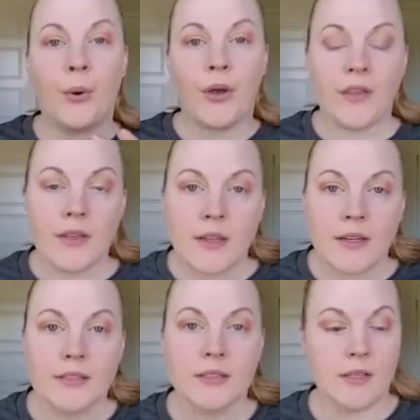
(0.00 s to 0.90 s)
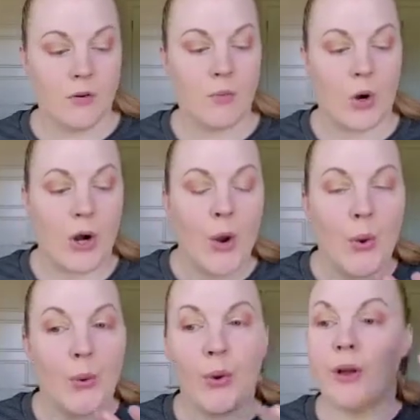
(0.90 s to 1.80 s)
That needs a little more.
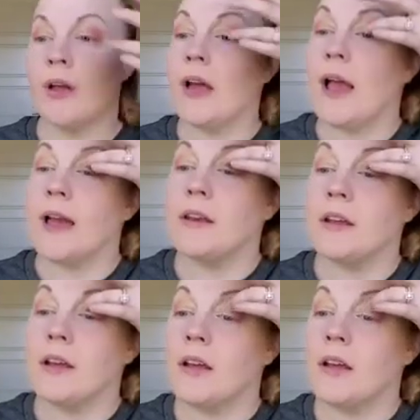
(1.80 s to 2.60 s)
And